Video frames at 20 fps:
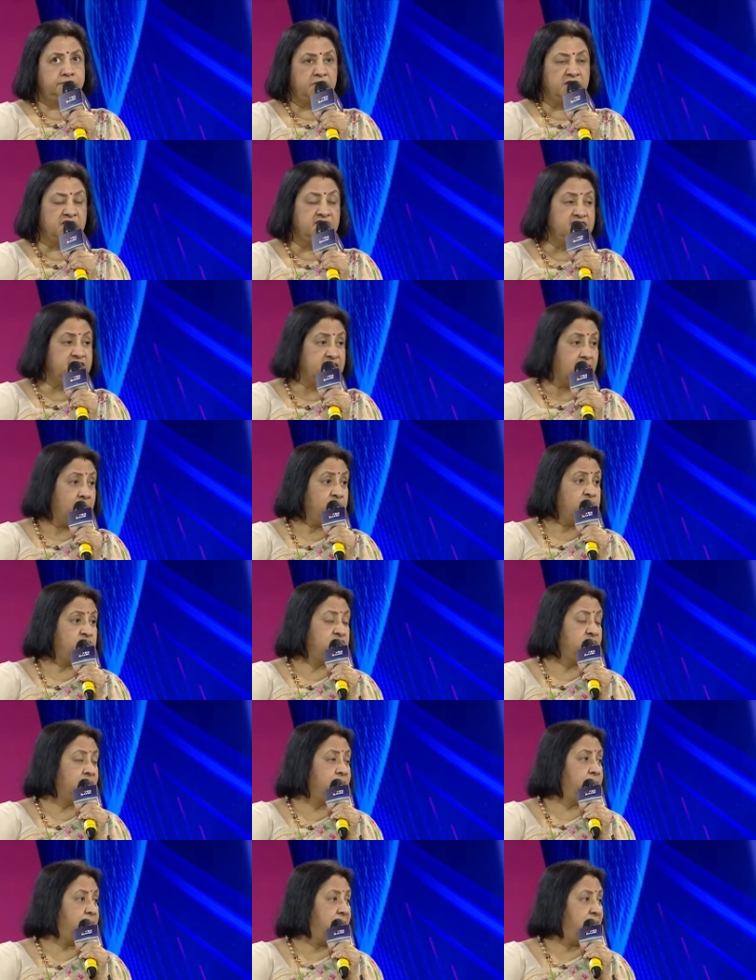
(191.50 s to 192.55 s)

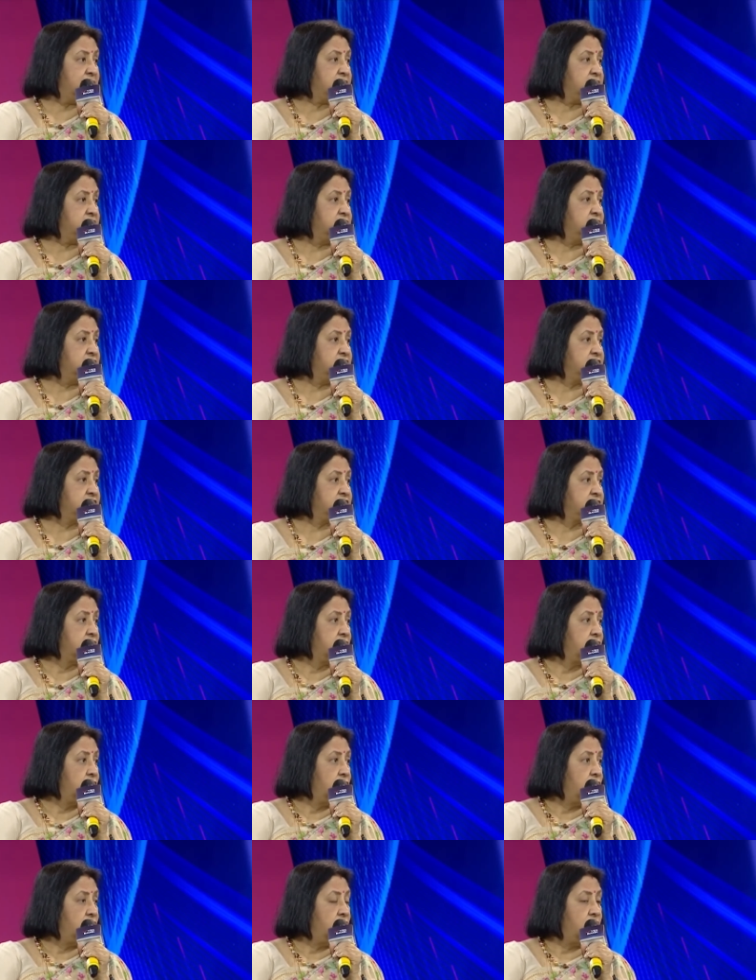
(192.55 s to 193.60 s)
consumption patterns,
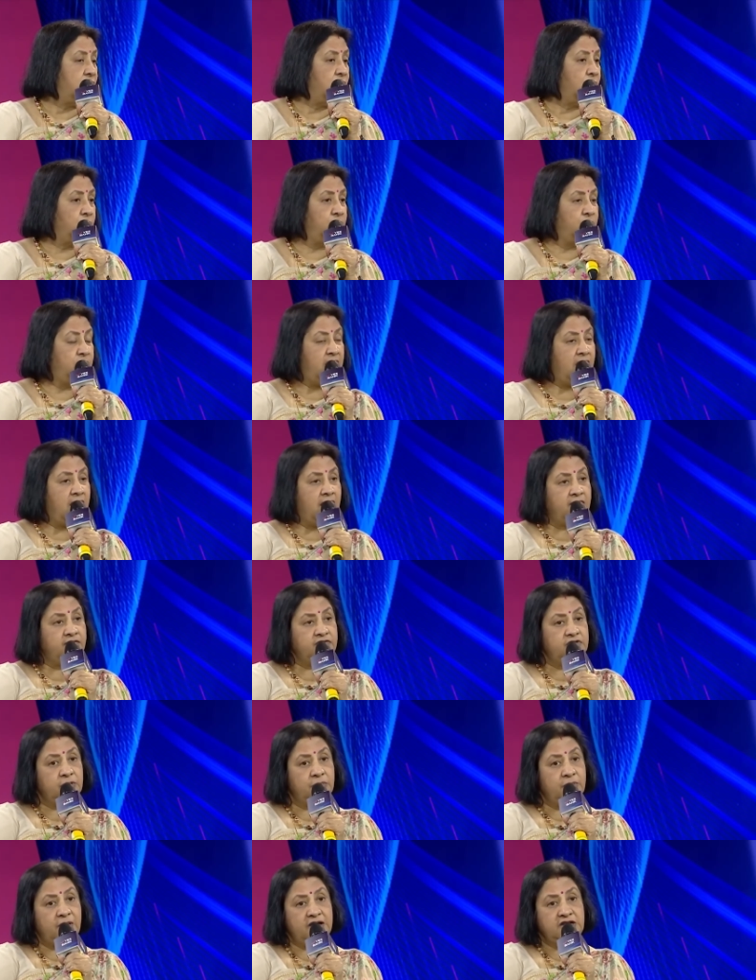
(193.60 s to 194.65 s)
we
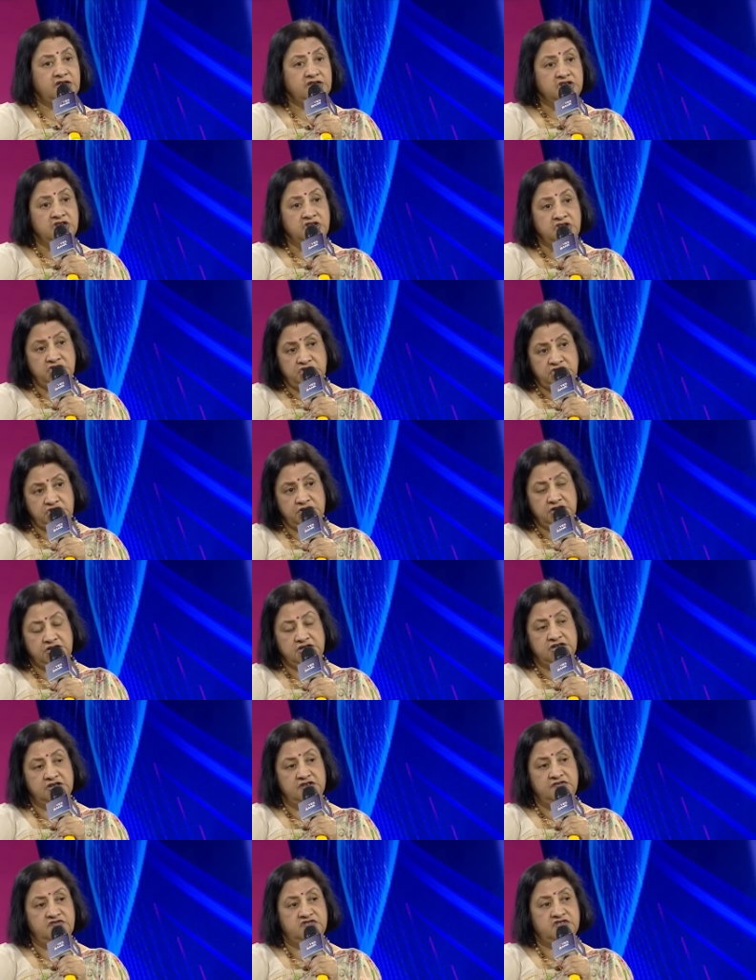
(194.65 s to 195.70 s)
have the right
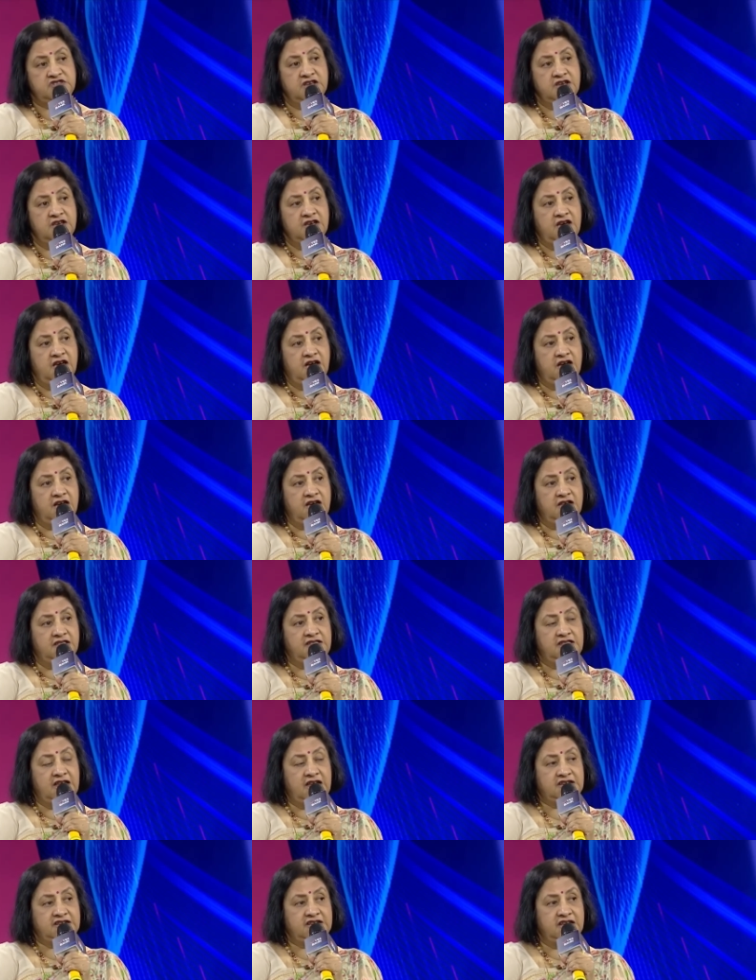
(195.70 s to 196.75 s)
initiatives
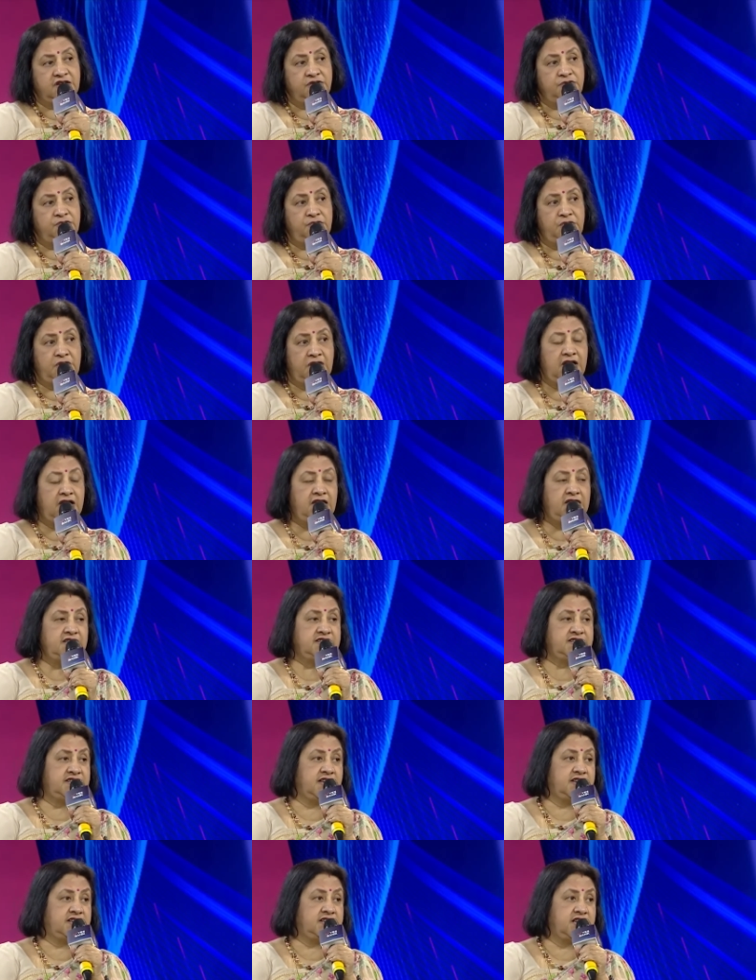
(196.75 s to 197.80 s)
that can really
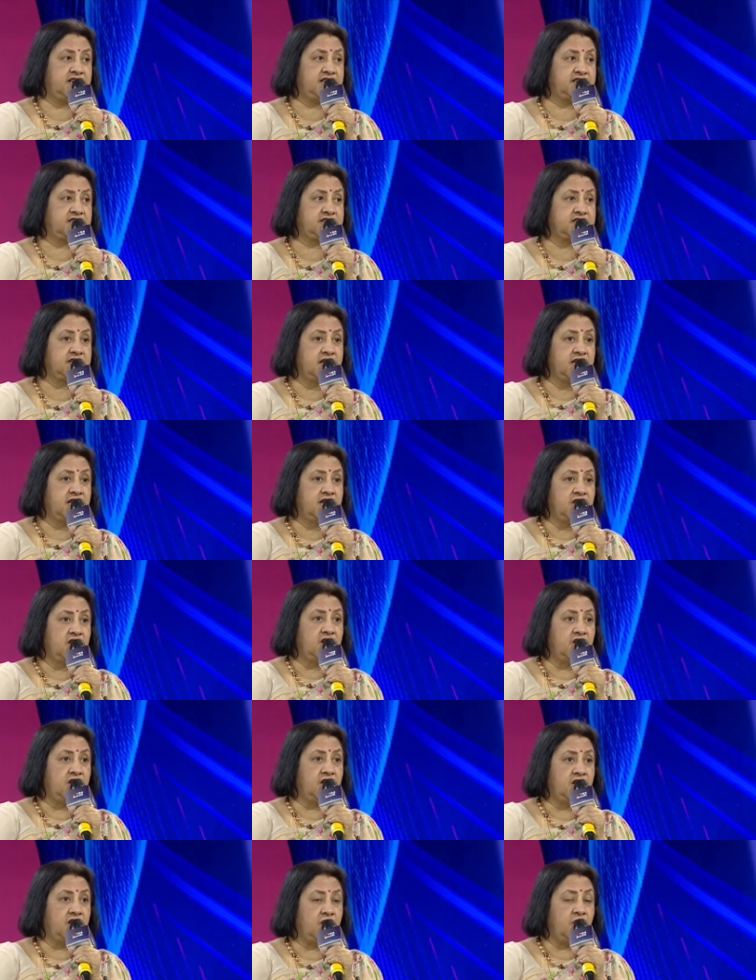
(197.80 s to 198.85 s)
set us
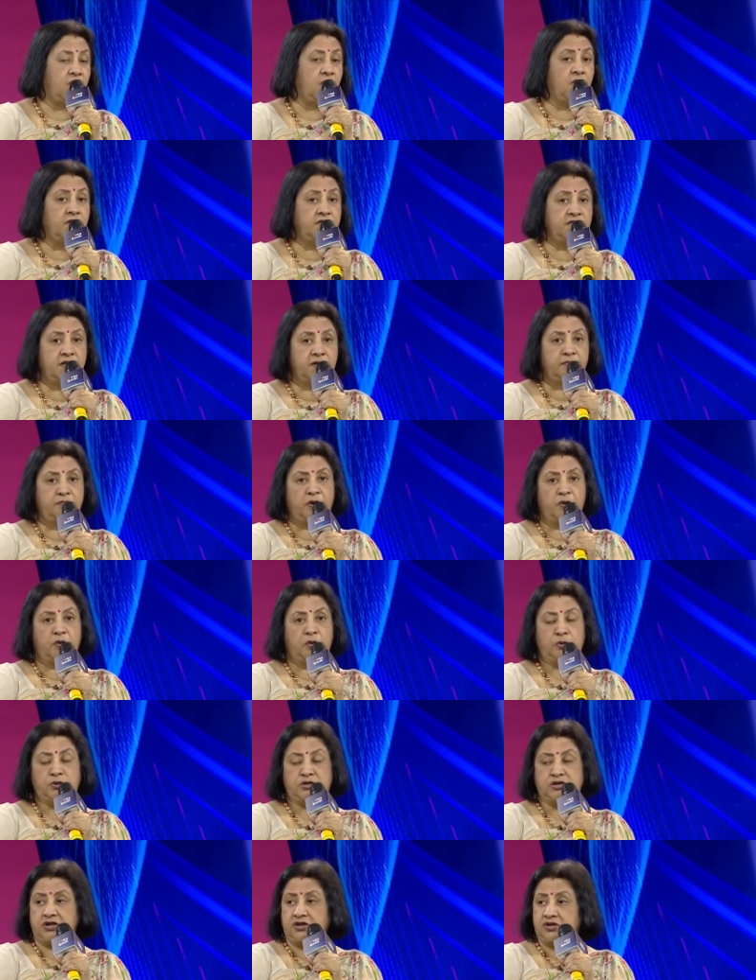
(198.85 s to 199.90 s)
on the
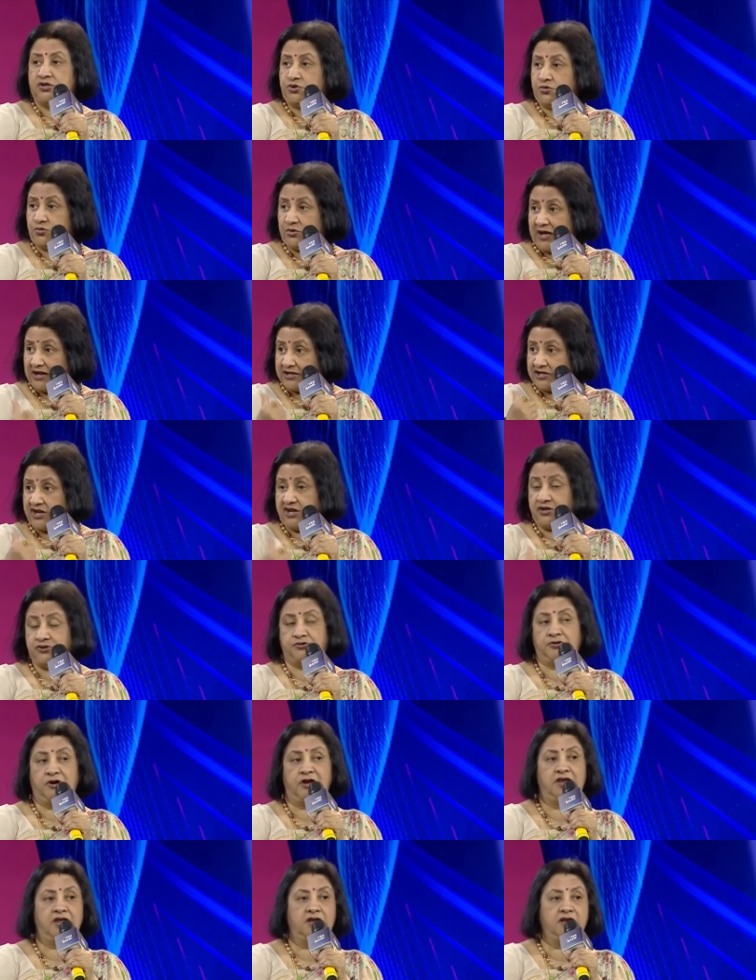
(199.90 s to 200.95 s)
road to that 10
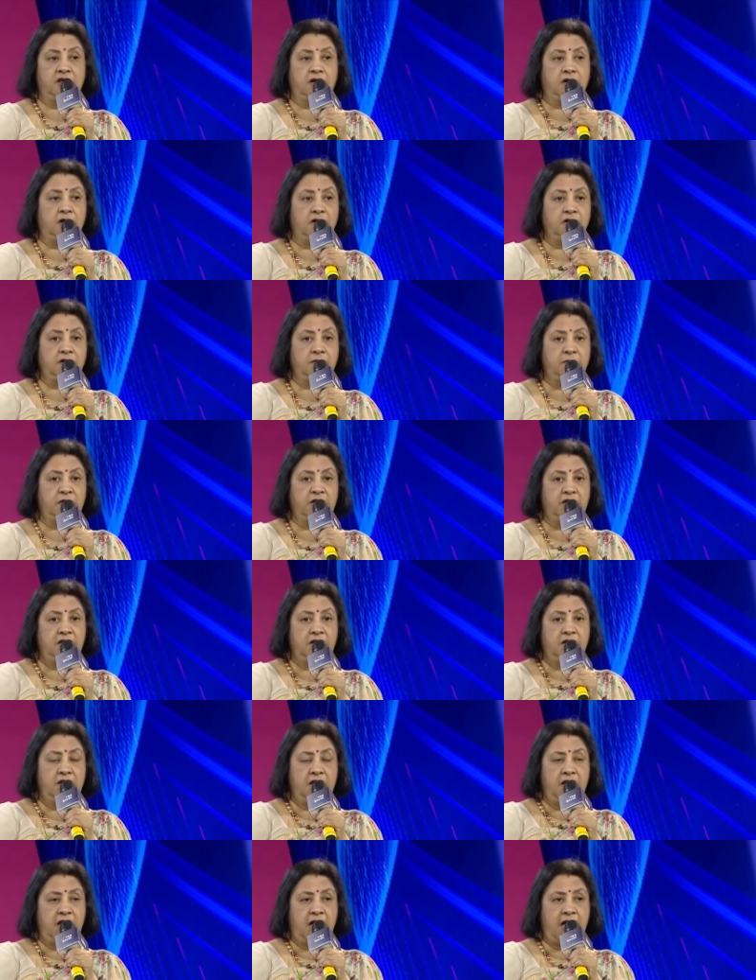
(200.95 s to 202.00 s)
trillion economy.
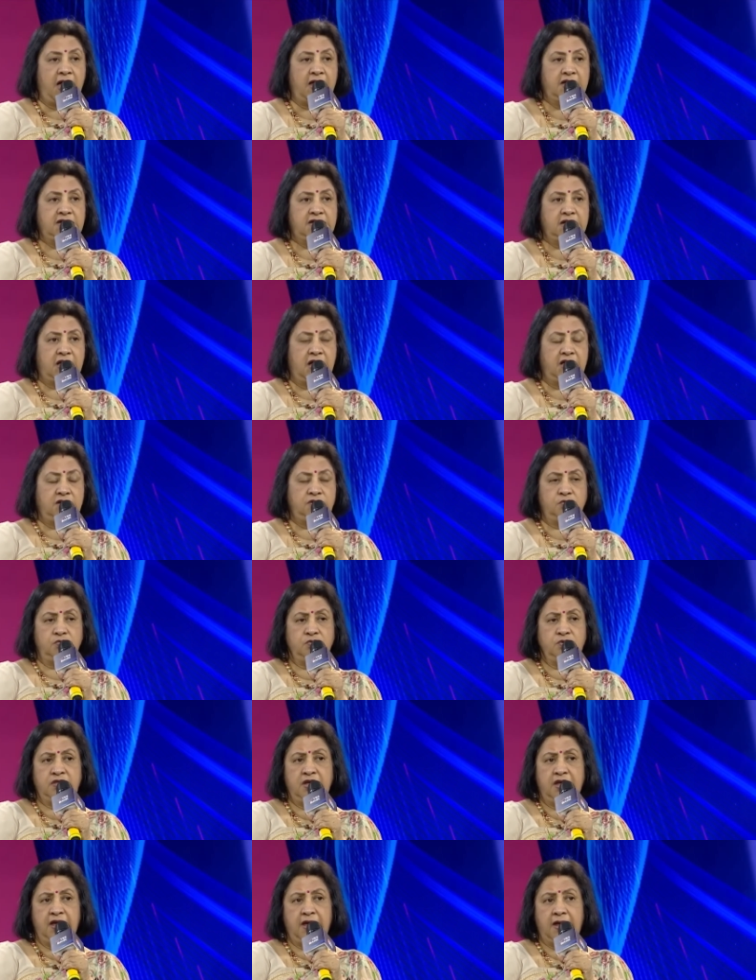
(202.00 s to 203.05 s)
And I
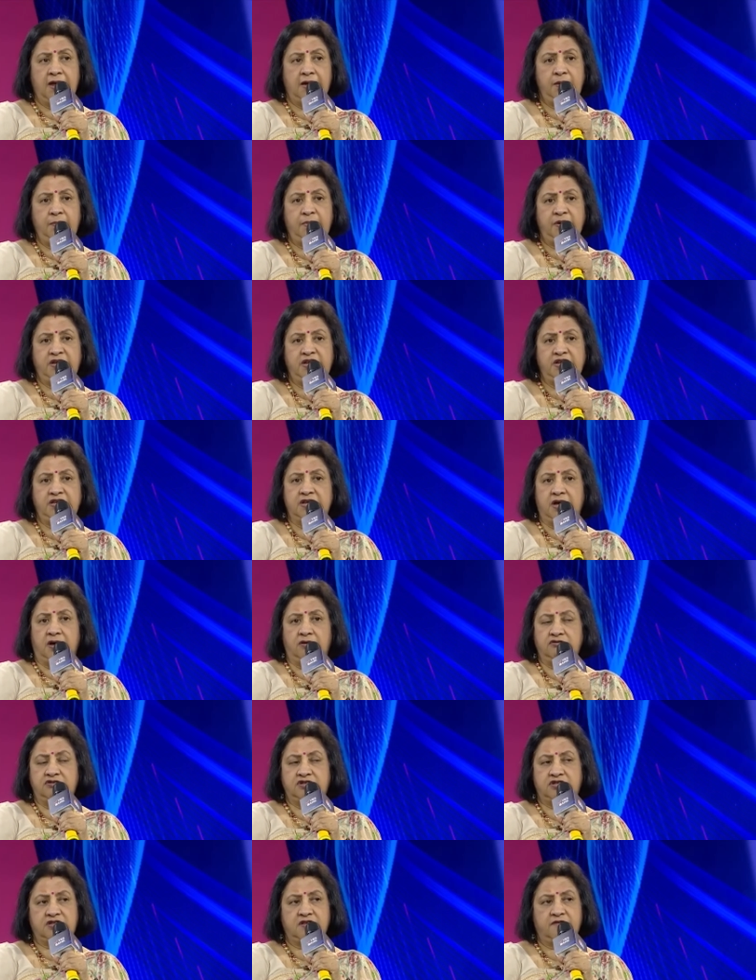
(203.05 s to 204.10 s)
don't think anybody
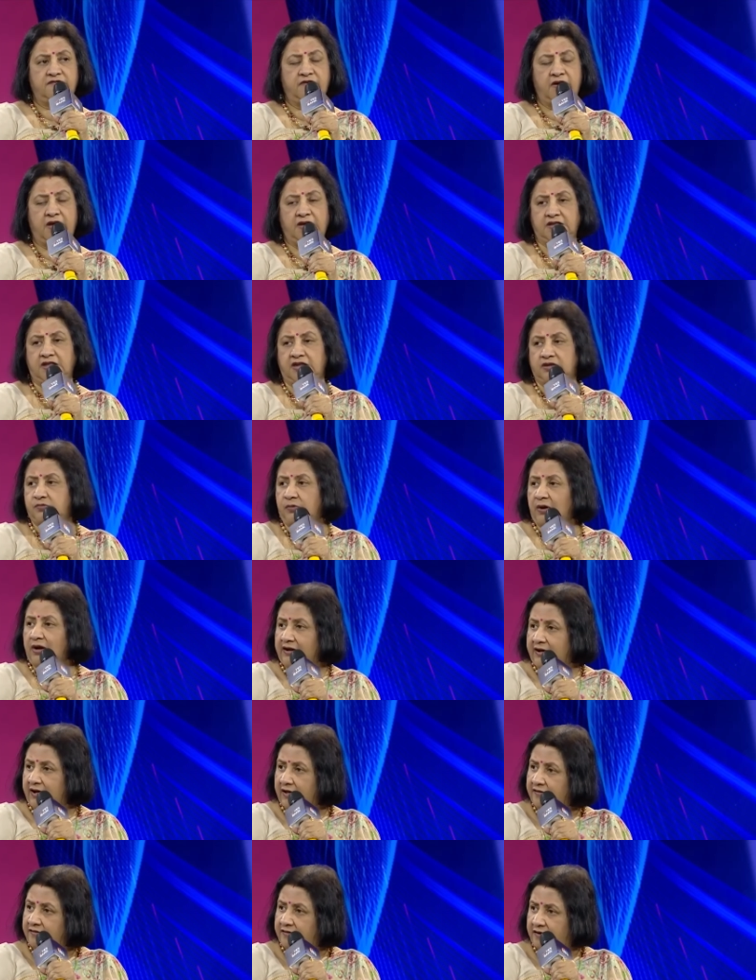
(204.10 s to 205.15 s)
doubts the fact that we'll
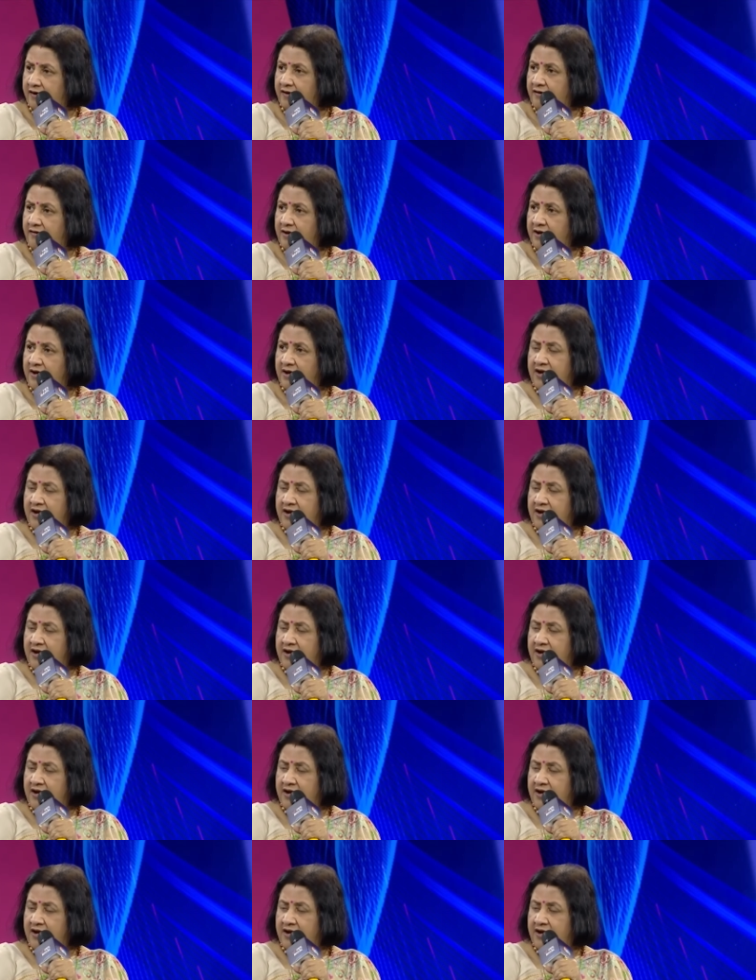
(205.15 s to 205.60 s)
get there.